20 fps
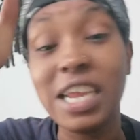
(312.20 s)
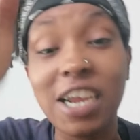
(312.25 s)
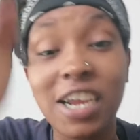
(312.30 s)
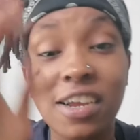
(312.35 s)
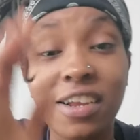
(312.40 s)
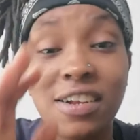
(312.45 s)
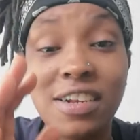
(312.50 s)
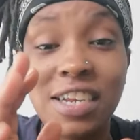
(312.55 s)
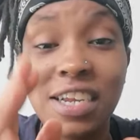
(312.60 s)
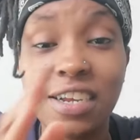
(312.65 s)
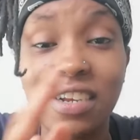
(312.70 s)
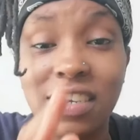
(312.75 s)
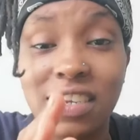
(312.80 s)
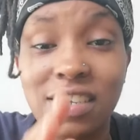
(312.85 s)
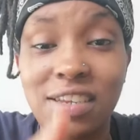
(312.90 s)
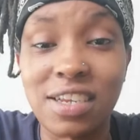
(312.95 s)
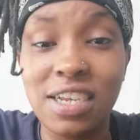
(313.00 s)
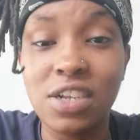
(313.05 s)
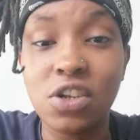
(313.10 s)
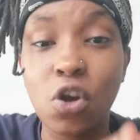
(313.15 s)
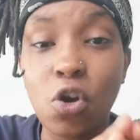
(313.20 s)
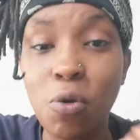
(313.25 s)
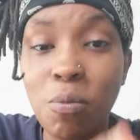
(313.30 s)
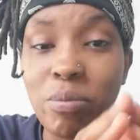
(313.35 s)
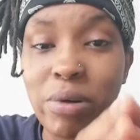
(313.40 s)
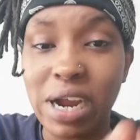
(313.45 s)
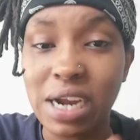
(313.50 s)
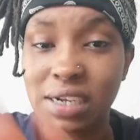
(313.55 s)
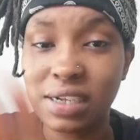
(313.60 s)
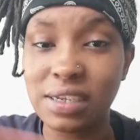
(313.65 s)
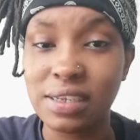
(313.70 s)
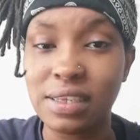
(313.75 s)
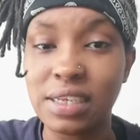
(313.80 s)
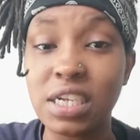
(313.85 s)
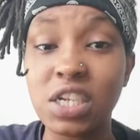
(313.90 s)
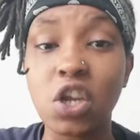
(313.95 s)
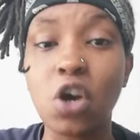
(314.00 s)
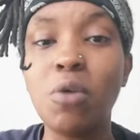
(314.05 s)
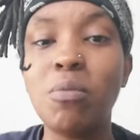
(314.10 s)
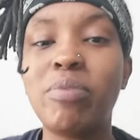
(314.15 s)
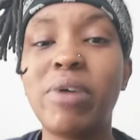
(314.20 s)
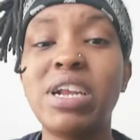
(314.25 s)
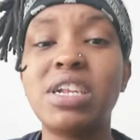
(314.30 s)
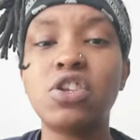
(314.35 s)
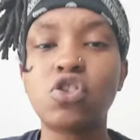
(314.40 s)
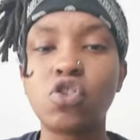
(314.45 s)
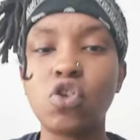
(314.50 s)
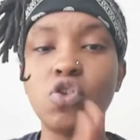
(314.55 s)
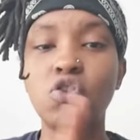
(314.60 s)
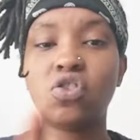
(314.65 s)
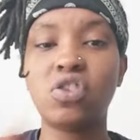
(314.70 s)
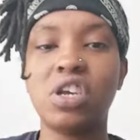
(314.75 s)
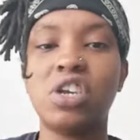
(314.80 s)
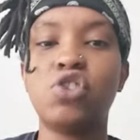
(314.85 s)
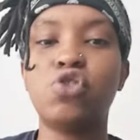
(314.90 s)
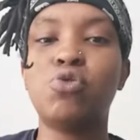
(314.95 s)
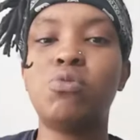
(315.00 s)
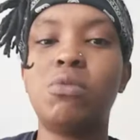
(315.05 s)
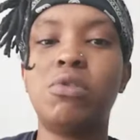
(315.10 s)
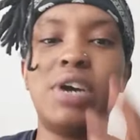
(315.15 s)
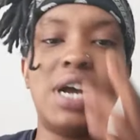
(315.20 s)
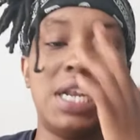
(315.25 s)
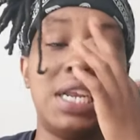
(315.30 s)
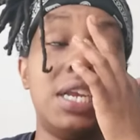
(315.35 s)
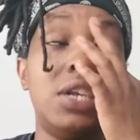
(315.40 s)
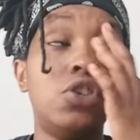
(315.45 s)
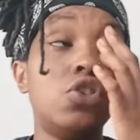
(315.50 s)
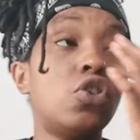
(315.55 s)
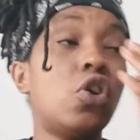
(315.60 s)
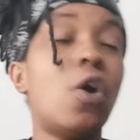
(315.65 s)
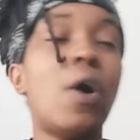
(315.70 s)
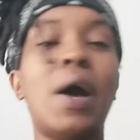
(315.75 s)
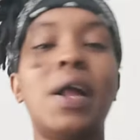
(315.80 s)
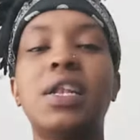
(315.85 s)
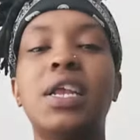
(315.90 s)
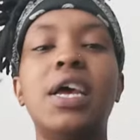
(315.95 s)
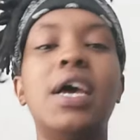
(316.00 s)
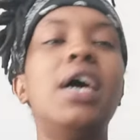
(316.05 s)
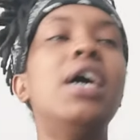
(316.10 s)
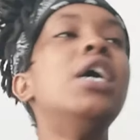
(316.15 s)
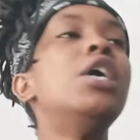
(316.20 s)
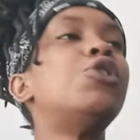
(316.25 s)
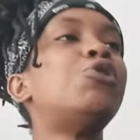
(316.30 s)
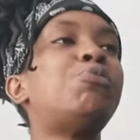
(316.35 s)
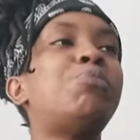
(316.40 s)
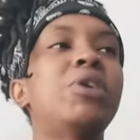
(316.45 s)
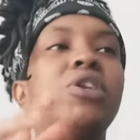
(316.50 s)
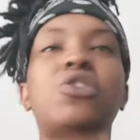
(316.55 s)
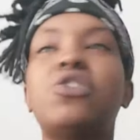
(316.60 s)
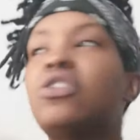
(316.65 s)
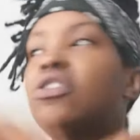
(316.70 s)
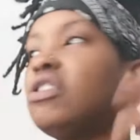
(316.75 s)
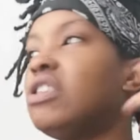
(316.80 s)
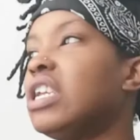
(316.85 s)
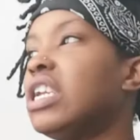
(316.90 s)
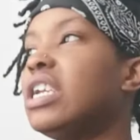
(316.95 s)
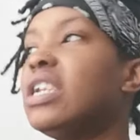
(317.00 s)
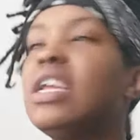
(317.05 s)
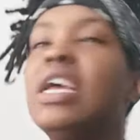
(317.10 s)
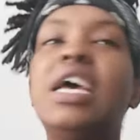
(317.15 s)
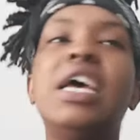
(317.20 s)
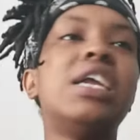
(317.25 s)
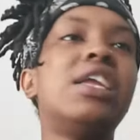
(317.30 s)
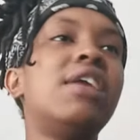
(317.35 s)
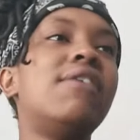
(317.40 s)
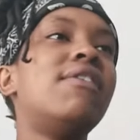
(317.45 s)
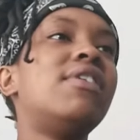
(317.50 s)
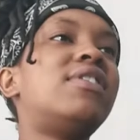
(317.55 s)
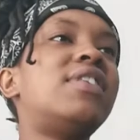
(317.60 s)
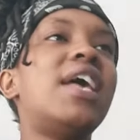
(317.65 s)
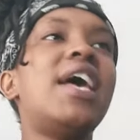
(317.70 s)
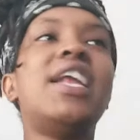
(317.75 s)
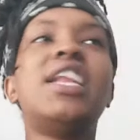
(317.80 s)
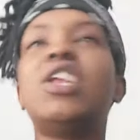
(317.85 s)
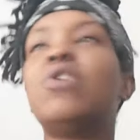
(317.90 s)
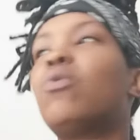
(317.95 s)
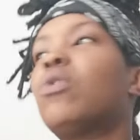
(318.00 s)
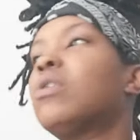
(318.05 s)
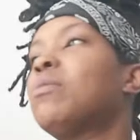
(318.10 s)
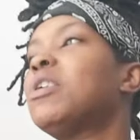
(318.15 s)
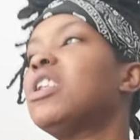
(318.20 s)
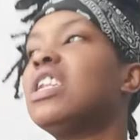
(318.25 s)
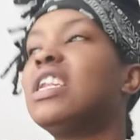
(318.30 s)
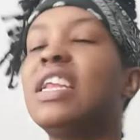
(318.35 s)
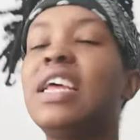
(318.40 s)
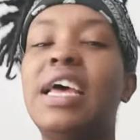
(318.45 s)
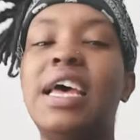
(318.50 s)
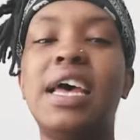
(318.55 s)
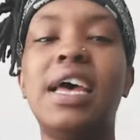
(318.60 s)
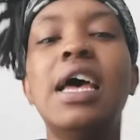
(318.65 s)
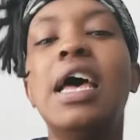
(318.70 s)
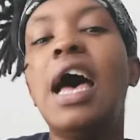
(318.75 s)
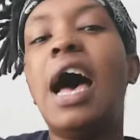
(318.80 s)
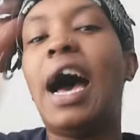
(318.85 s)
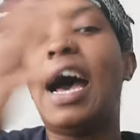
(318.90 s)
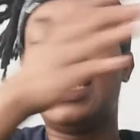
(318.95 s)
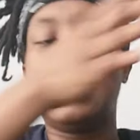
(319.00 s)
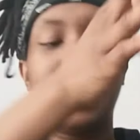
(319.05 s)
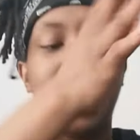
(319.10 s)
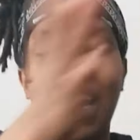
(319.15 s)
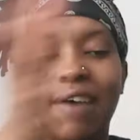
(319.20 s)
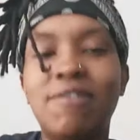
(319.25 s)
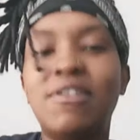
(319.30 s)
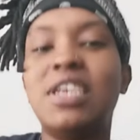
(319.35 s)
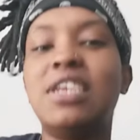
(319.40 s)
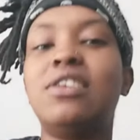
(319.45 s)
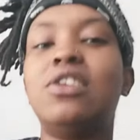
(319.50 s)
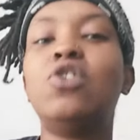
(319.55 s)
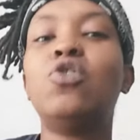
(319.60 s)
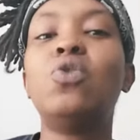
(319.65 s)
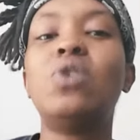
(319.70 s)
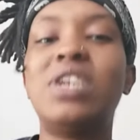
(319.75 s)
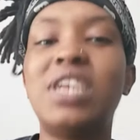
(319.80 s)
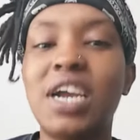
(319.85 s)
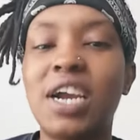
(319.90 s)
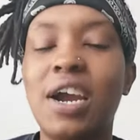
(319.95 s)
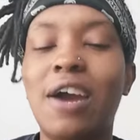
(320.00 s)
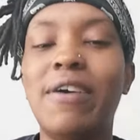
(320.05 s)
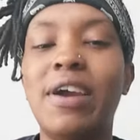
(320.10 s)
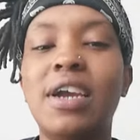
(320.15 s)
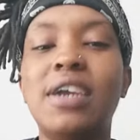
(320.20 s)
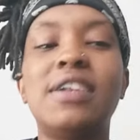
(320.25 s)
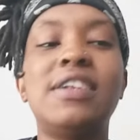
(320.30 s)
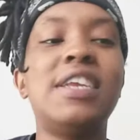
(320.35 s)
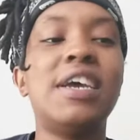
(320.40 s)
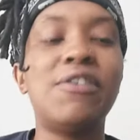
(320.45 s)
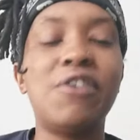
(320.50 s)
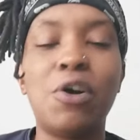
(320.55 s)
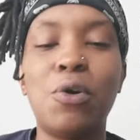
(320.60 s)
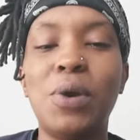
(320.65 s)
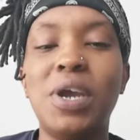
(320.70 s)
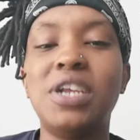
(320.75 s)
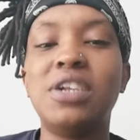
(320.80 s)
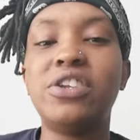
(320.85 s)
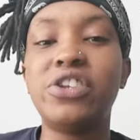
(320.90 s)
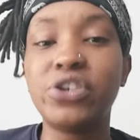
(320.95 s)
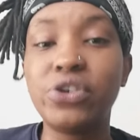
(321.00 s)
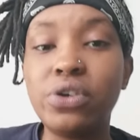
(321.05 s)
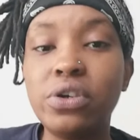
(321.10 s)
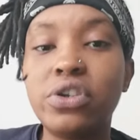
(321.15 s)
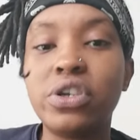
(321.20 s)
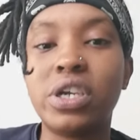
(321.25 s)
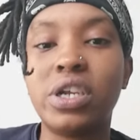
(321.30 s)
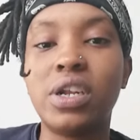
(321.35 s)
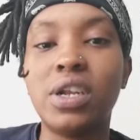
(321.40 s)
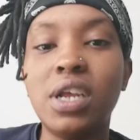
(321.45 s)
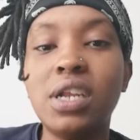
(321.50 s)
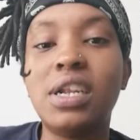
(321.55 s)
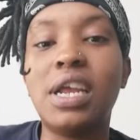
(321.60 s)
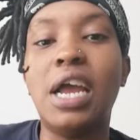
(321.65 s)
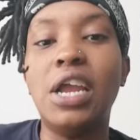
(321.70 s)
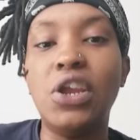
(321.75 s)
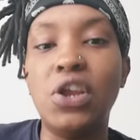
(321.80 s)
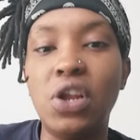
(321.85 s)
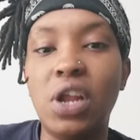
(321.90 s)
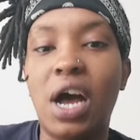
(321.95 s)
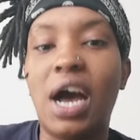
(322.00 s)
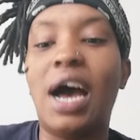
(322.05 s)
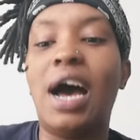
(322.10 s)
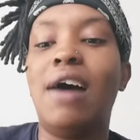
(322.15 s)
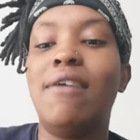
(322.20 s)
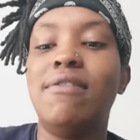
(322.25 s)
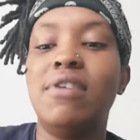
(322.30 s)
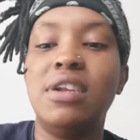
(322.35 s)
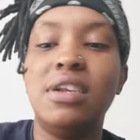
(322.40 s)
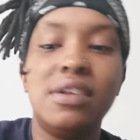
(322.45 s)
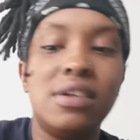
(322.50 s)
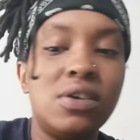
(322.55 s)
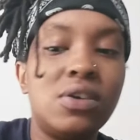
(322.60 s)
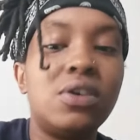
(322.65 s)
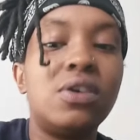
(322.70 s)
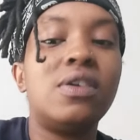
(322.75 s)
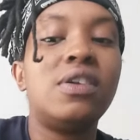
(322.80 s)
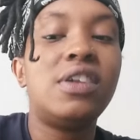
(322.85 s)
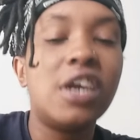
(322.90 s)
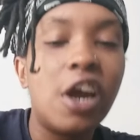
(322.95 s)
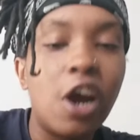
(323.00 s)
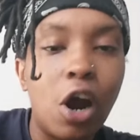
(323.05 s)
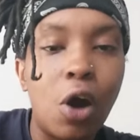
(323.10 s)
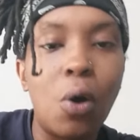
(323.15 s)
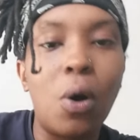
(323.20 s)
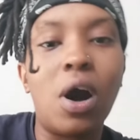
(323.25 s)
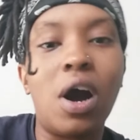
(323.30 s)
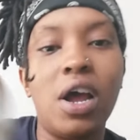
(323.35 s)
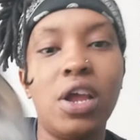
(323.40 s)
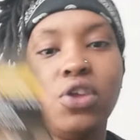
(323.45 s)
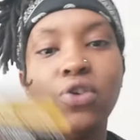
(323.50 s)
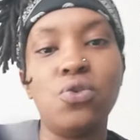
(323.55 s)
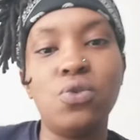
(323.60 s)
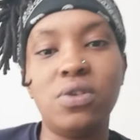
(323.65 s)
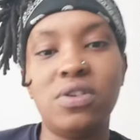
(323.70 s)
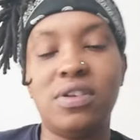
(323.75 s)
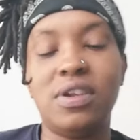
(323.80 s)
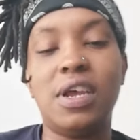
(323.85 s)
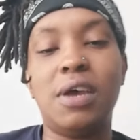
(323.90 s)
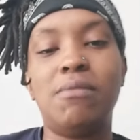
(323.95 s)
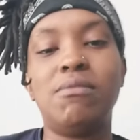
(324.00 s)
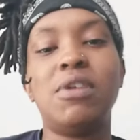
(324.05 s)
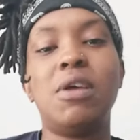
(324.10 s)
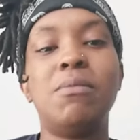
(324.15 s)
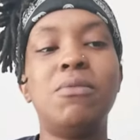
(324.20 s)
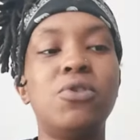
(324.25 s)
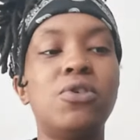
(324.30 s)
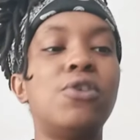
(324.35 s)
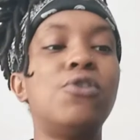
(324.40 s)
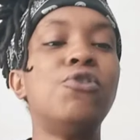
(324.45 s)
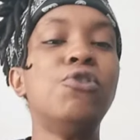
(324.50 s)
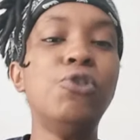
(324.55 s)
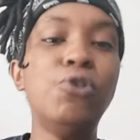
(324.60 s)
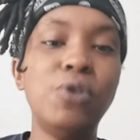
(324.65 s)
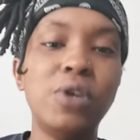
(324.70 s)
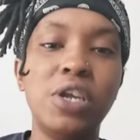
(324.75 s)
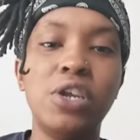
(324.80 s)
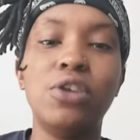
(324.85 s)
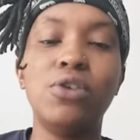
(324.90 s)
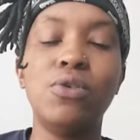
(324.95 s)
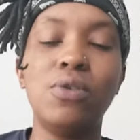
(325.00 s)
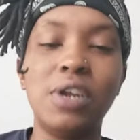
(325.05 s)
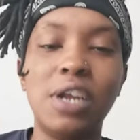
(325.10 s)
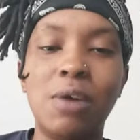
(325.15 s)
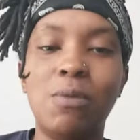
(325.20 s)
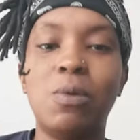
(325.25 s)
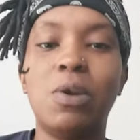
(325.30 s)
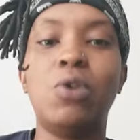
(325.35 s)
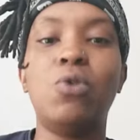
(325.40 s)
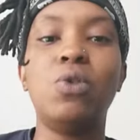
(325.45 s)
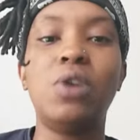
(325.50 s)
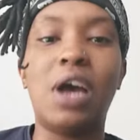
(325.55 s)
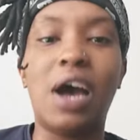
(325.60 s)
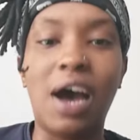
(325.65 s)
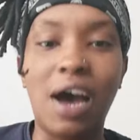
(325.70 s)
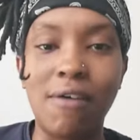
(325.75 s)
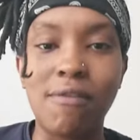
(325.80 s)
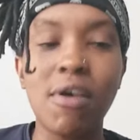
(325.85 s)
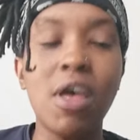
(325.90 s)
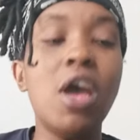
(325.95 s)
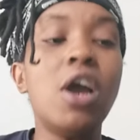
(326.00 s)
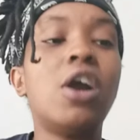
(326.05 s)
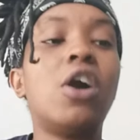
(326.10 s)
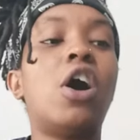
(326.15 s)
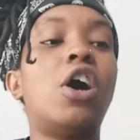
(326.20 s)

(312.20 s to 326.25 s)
Dignity, don't practice it, don't practice no sexual morality, just go out there, spread your seed, give it to any woman there, and have these little tegareg tearaway children that you lot are having, these little tearaway youths, them little rudy youths, them we wanna have,